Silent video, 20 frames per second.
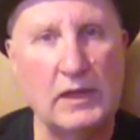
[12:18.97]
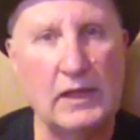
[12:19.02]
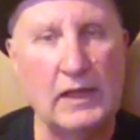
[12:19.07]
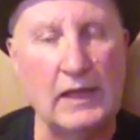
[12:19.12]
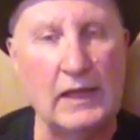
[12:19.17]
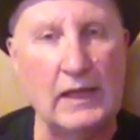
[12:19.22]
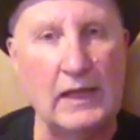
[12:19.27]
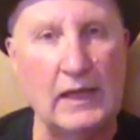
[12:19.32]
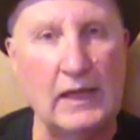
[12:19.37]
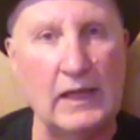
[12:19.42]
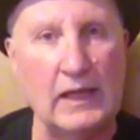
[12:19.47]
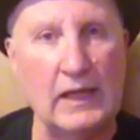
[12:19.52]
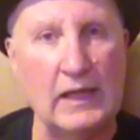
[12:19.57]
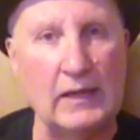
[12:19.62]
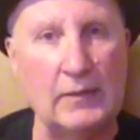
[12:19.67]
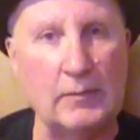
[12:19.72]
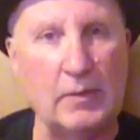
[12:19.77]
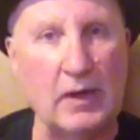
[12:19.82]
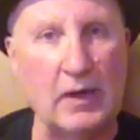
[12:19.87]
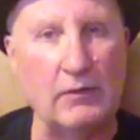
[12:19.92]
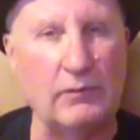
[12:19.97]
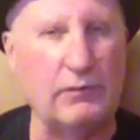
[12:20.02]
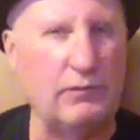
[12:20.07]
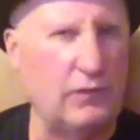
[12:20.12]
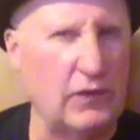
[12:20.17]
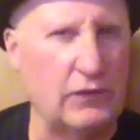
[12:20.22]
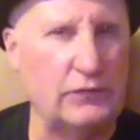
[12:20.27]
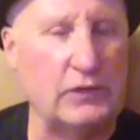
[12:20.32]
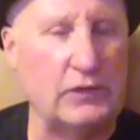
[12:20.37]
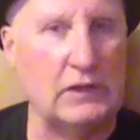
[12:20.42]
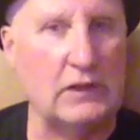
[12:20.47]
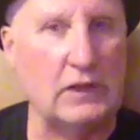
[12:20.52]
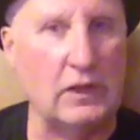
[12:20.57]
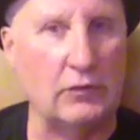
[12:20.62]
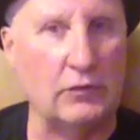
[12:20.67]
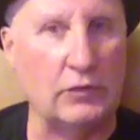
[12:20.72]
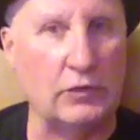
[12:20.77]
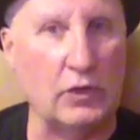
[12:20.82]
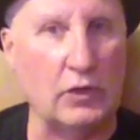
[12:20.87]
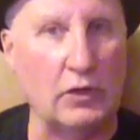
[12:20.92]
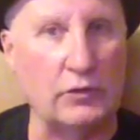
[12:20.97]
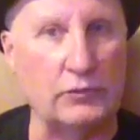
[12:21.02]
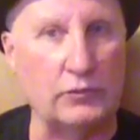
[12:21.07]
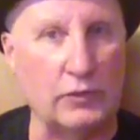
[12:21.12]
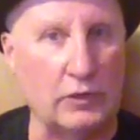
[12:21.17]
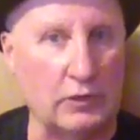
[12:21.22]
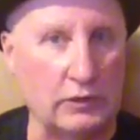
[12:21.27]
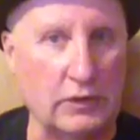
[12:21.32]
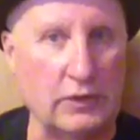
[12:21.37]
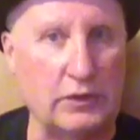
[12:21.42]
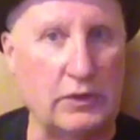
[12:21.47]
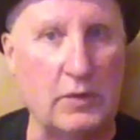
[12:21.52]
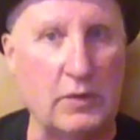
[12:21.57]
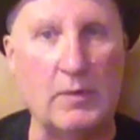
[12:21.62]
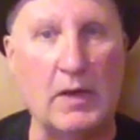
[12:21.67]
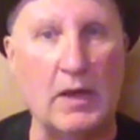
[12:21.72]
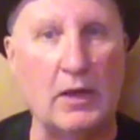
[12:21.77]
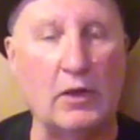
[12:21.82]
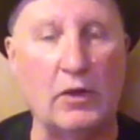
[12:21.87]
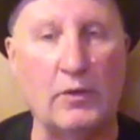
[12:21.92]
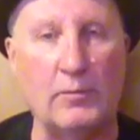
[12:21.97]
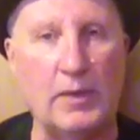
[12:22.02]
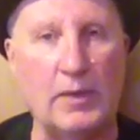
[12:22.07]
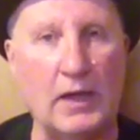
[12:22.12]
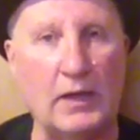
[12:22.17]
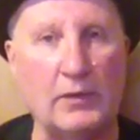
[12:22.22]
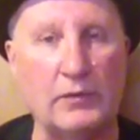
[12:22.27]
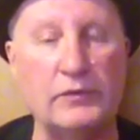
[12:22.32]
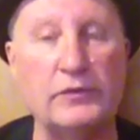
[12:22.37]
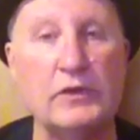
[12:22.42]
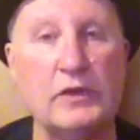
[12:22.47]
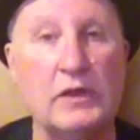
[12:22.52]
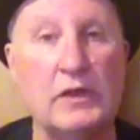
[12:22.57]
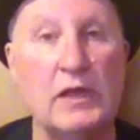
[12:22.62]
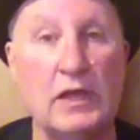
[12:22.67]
and about $1,500 worth of lithium ion batteries,